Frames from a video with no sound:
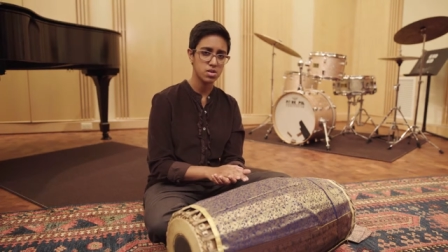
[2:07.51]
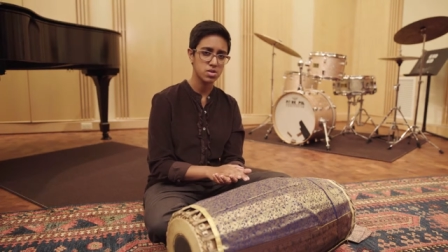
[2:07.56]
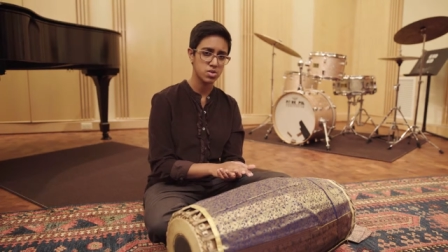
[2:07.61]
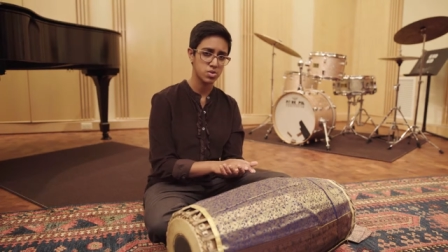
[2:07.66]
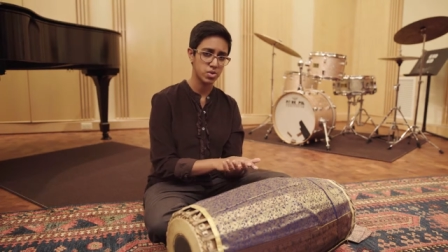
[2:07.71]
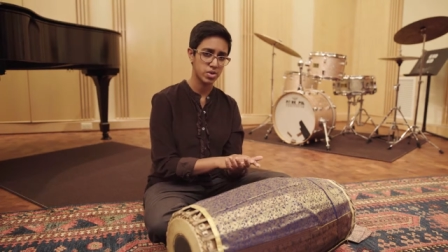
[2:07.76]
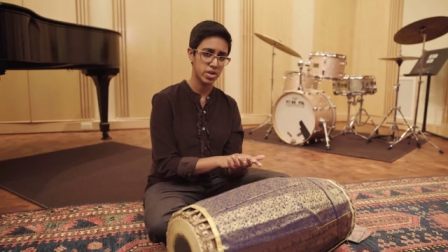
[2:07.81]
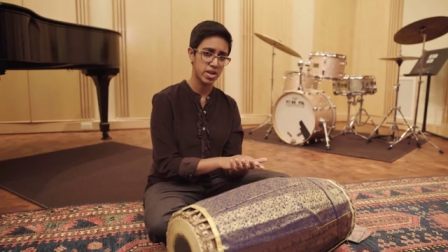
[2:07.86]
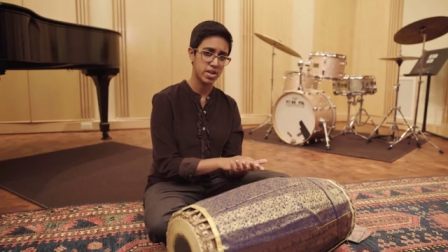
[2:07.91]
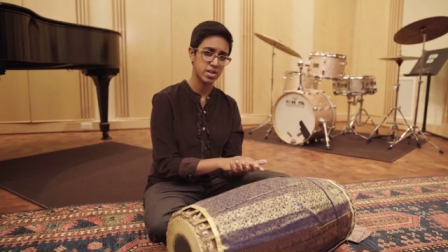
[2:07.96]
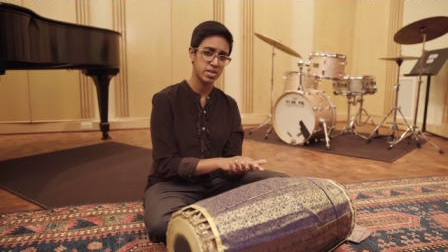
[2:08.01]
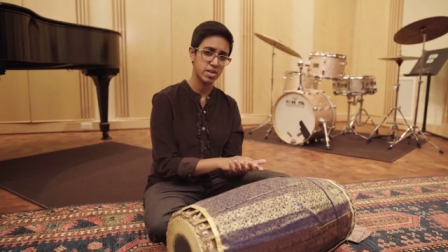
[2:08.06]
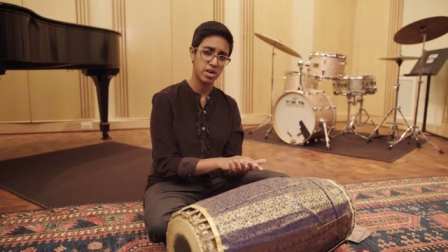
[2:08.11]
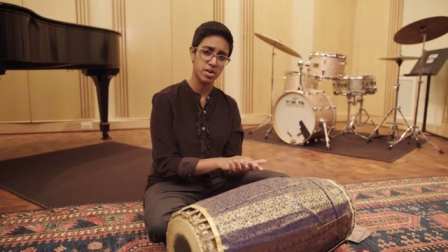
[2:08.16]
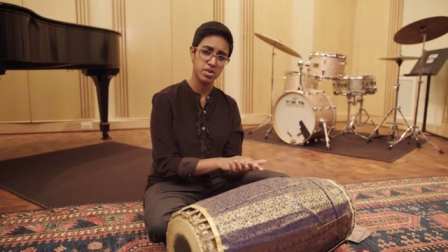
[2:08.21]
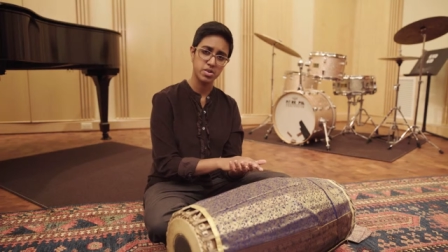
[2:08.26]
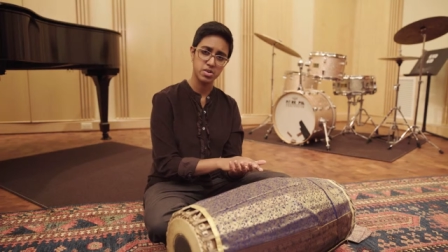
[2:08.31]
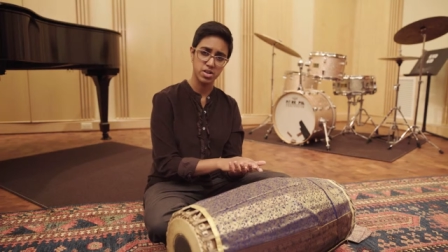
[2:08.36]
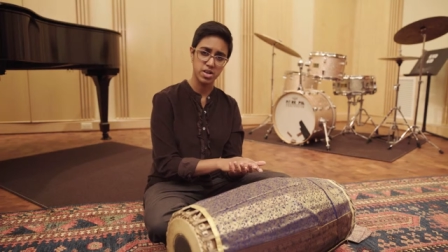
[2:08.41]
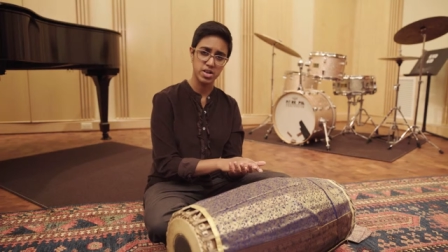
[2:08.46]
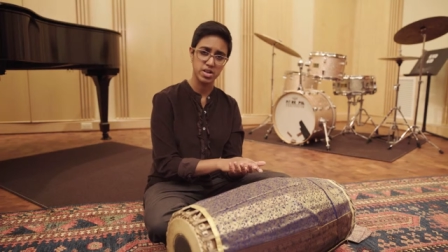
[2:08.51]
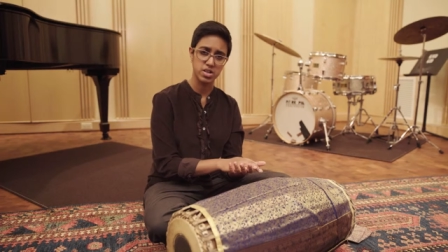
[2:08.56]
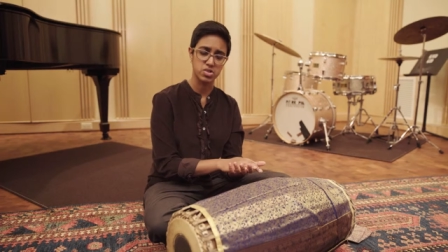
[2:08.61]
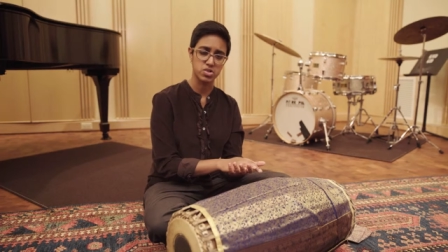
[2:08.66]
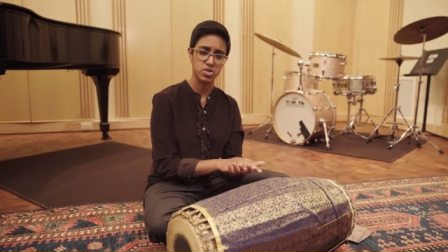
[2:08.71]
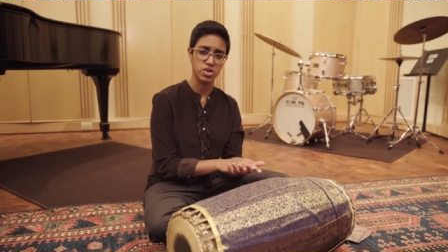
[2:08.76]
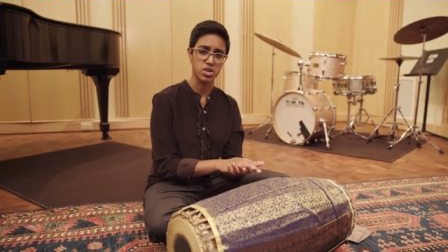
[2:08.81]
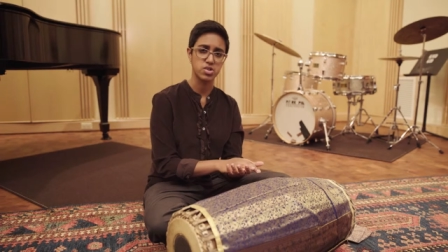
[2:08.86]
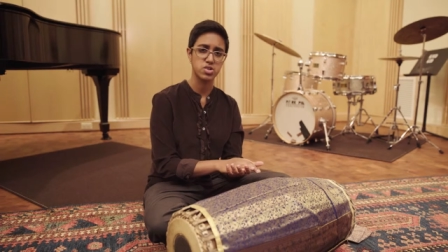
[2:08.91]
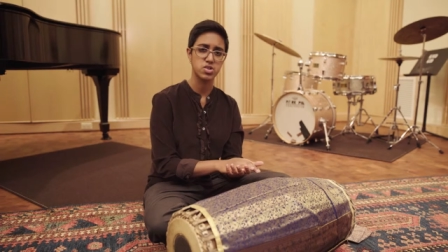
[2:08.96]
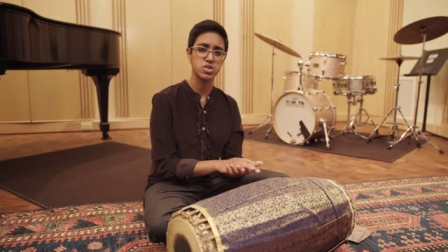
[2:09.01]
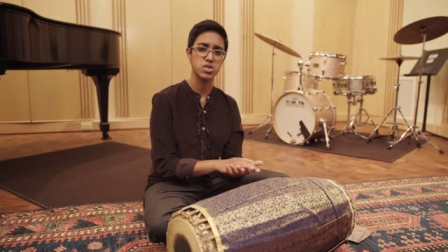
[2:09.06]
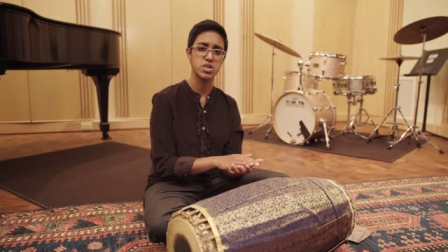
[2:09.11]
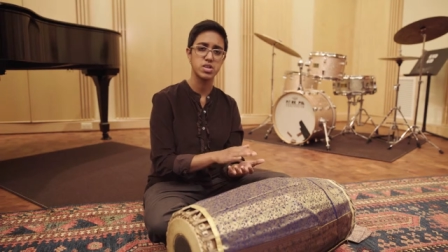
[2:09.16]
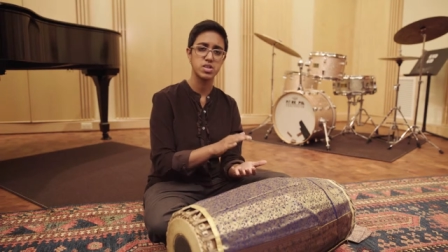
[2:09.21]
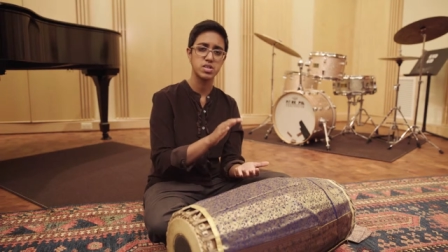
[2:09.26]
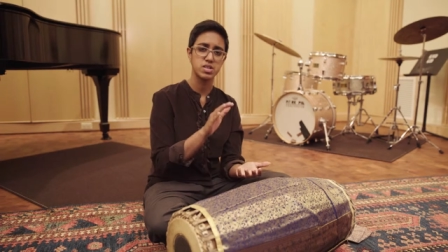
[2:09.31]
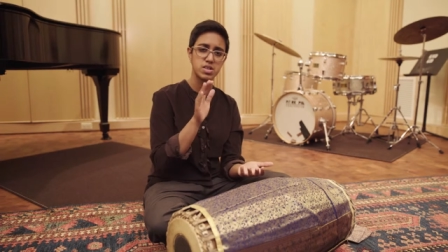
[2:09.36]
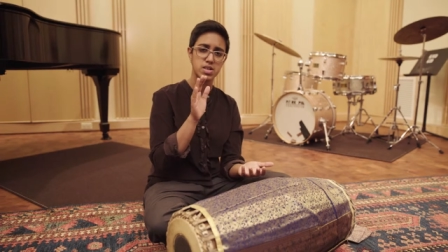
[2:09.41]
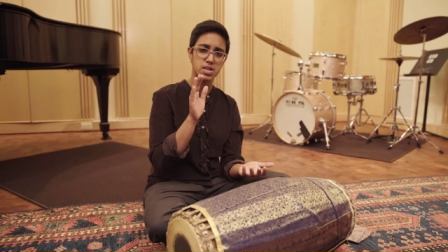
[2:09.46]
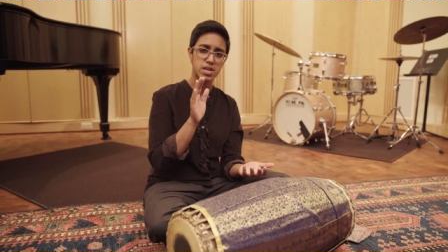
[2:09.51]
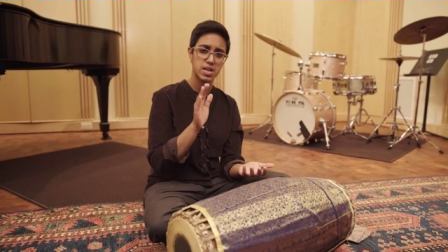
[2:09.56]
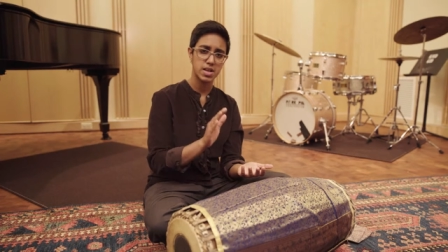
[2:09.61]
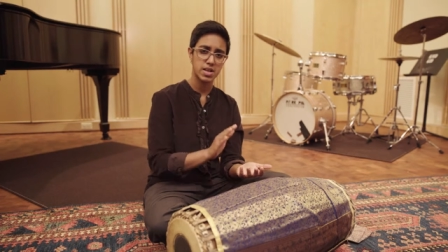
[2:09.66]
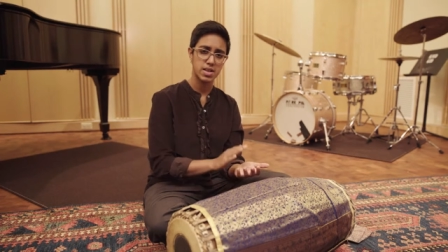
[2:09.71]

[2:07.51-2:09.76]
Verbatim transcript: So again, the underlying structure is